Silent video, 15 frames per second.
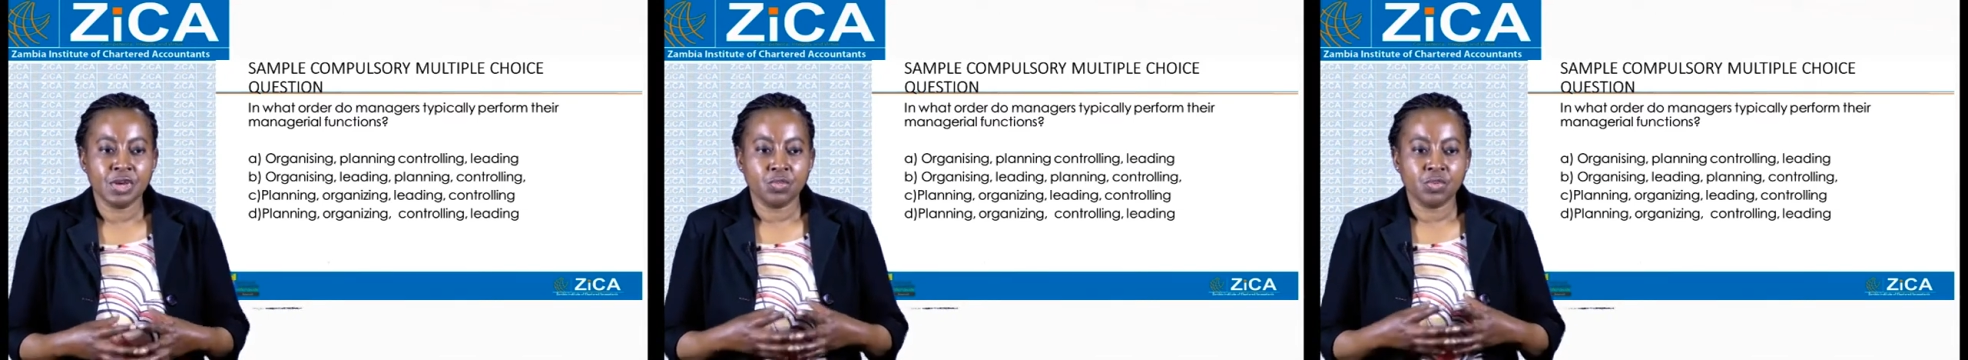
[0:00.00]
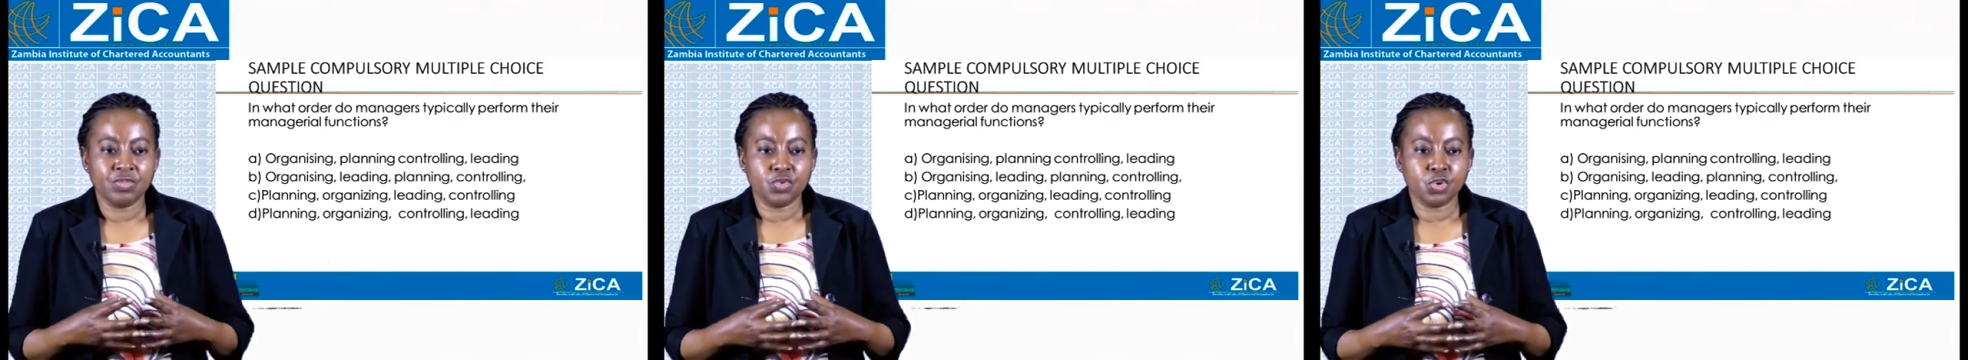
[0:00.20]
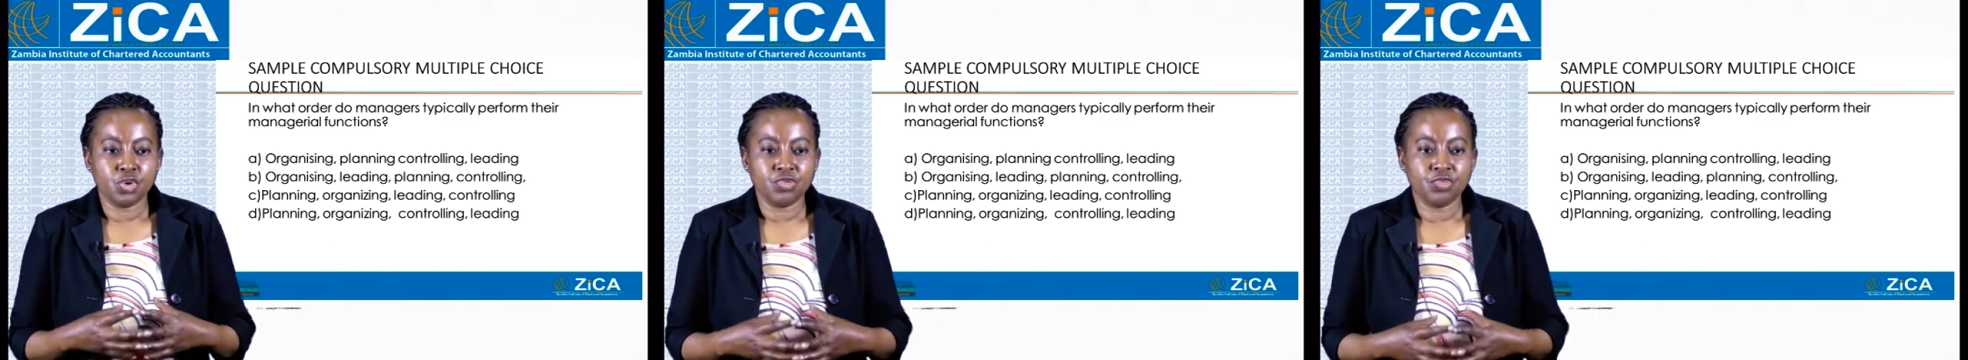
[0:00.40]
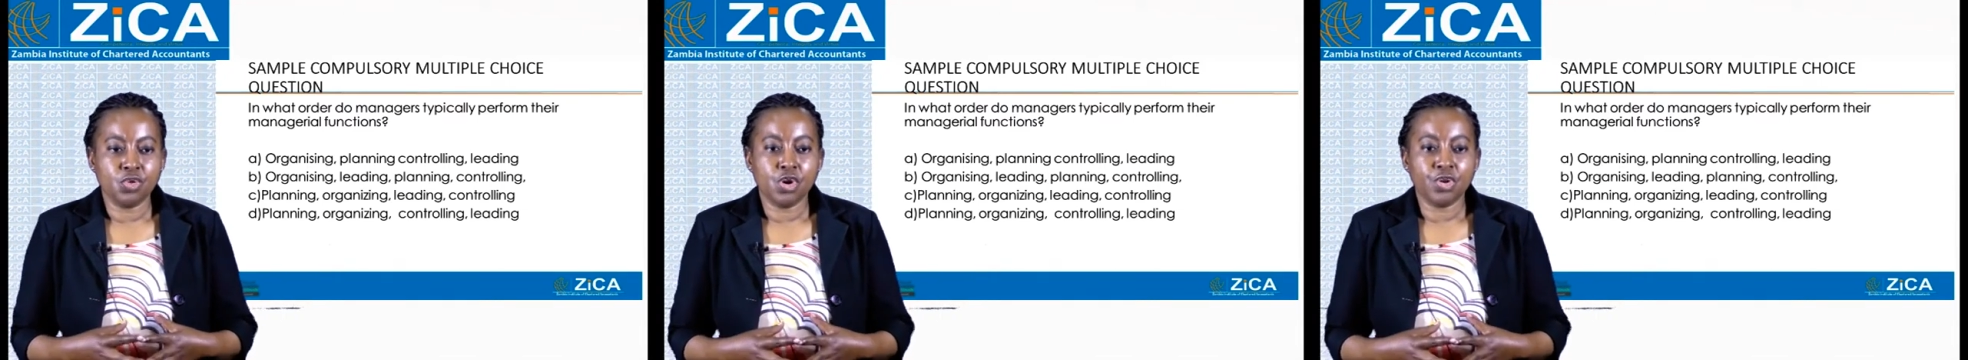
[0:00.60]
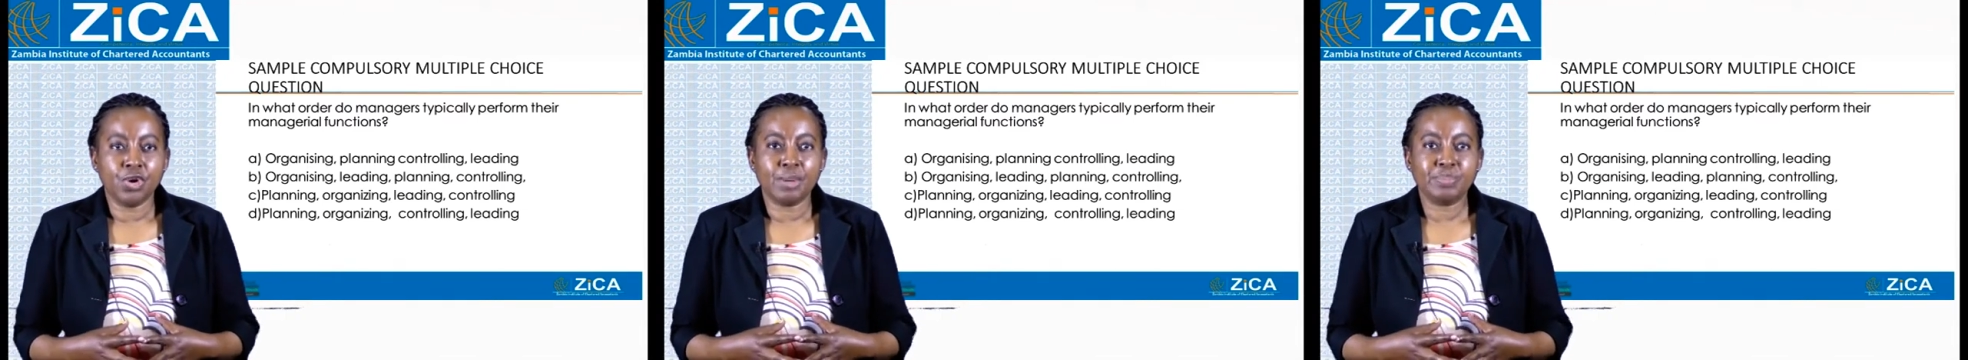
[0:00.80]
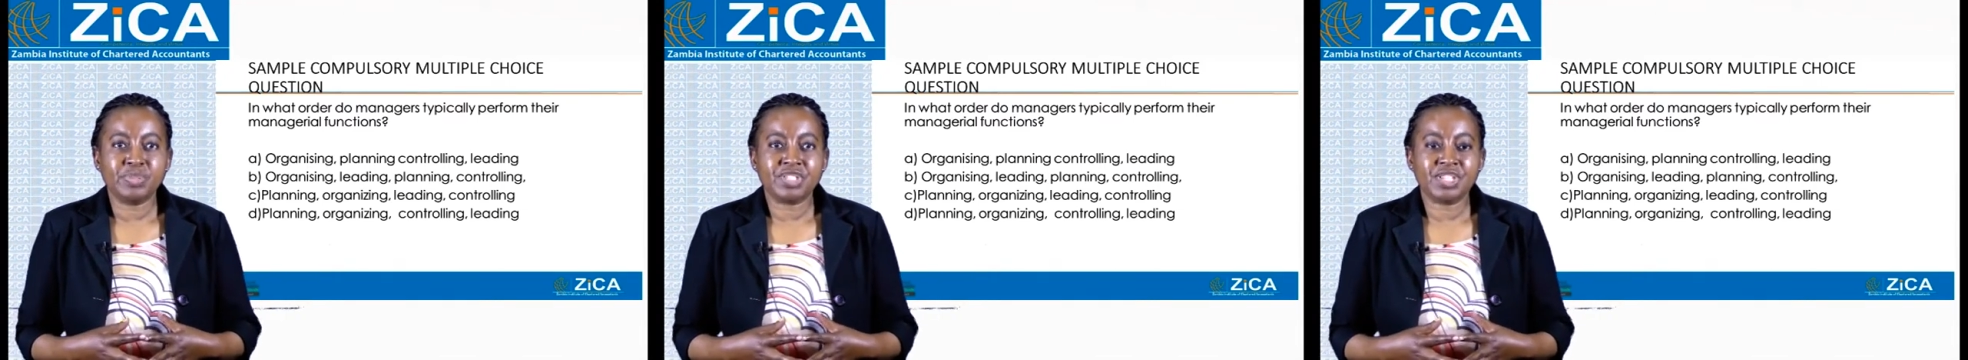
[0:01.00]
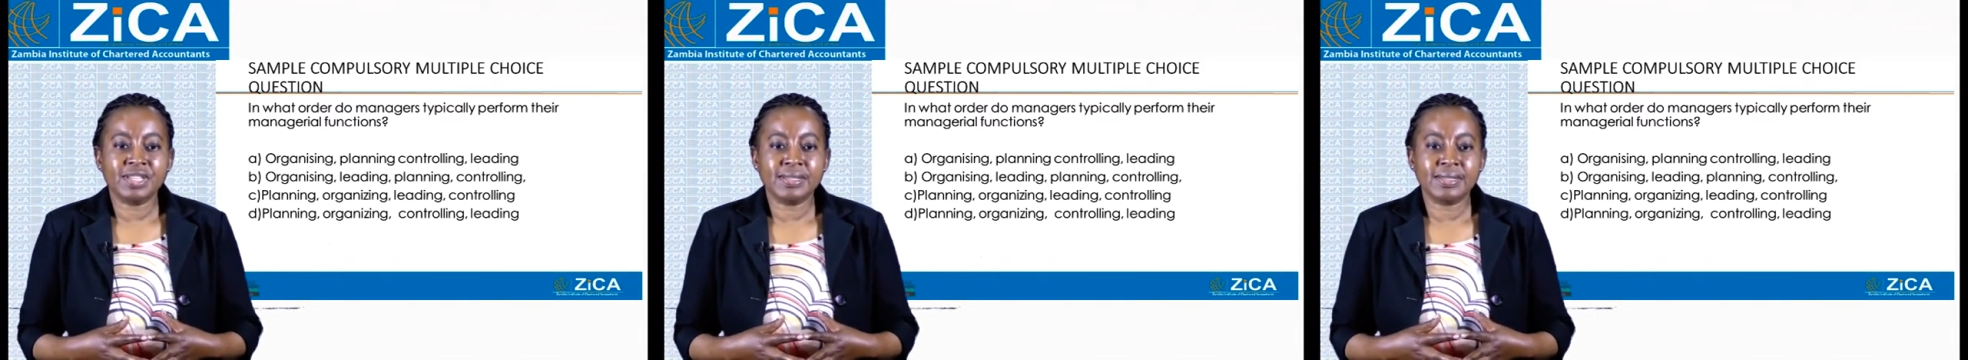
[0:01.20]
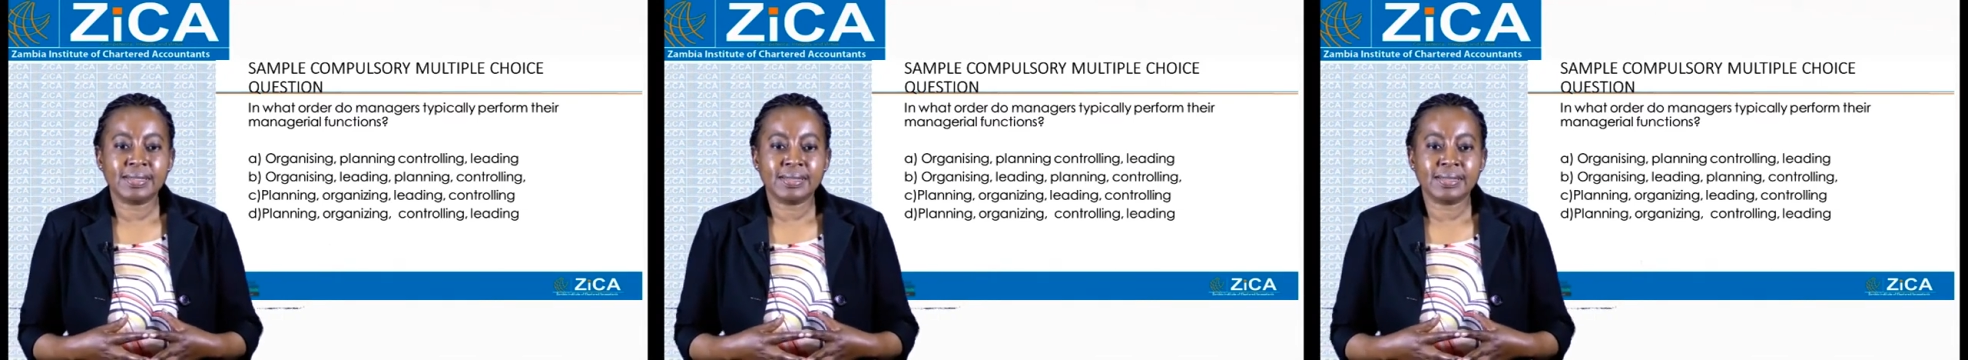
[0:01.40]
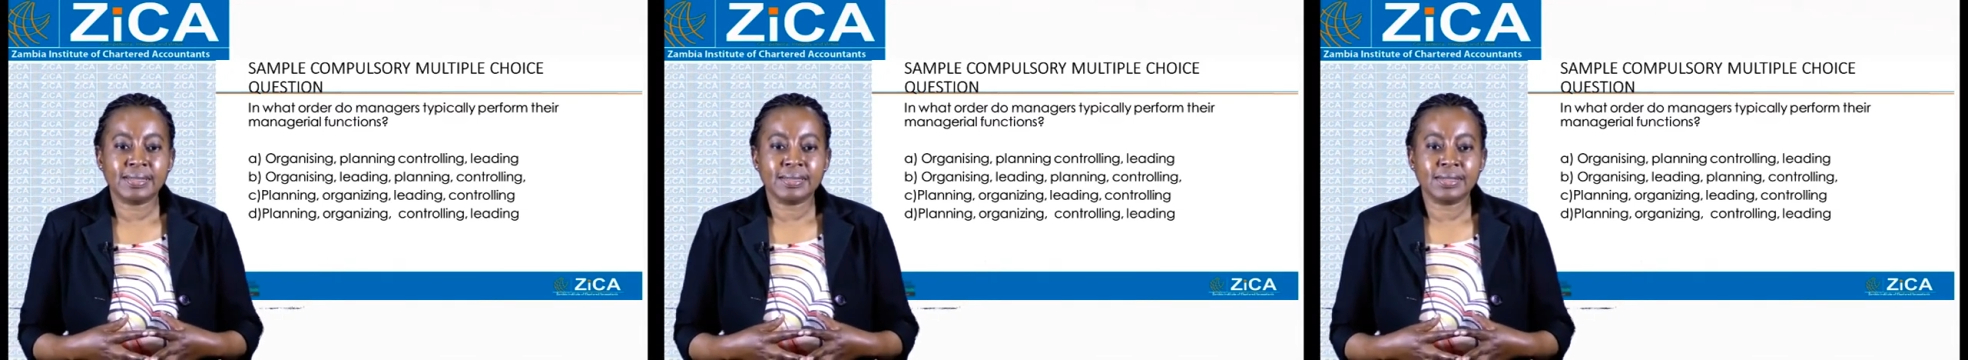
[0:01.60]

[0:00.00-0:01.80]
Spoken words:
We've got 4 options